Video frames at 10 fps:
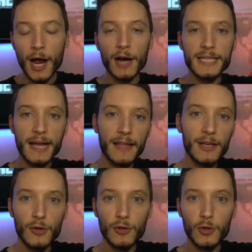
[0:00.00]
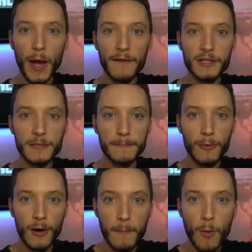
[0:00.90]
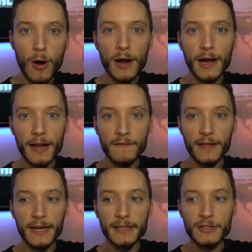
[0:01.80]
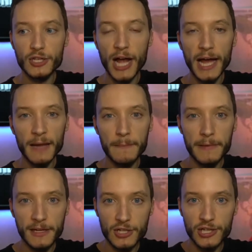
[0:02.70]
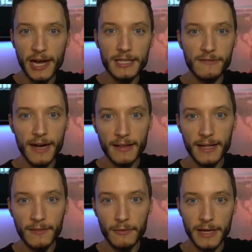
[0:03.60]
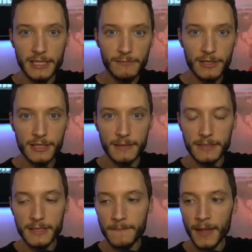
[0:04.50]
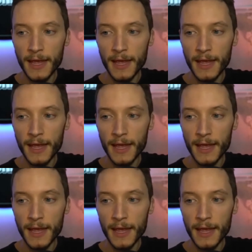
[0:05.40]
are telling you you have to support more conflict against China because China is violating the rights of Muslims.